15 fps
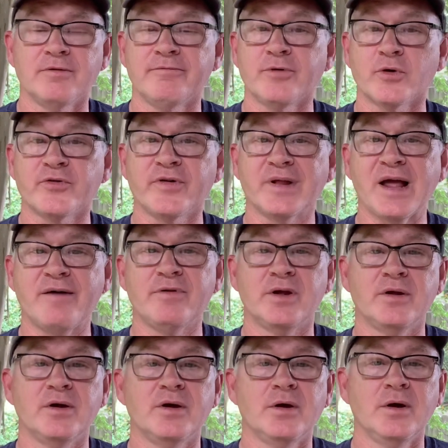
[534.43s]
Verse
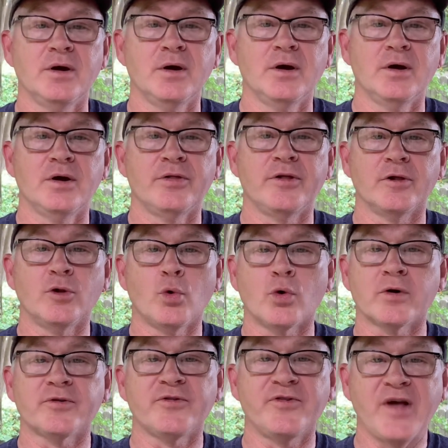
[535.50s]
11, "The
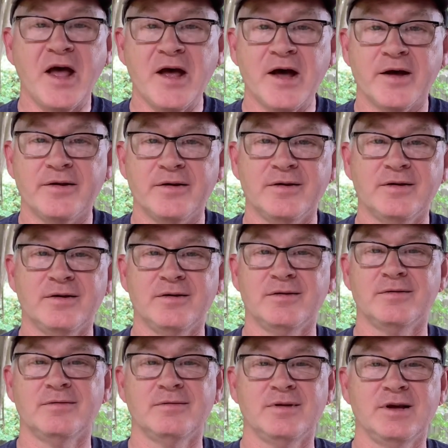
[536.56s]
Lord said."
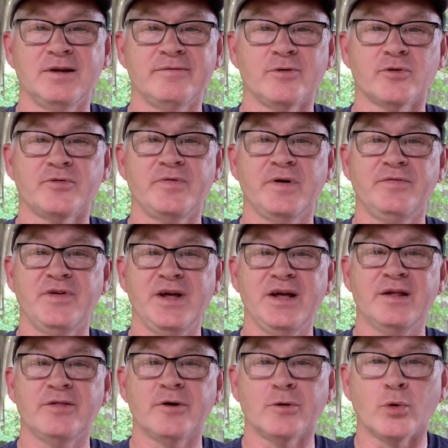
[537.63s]
In verse
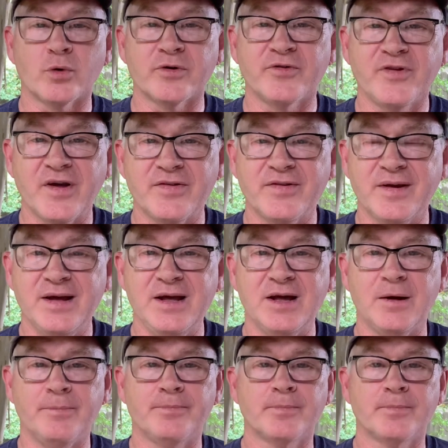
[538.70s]
15, "The Lord said to him."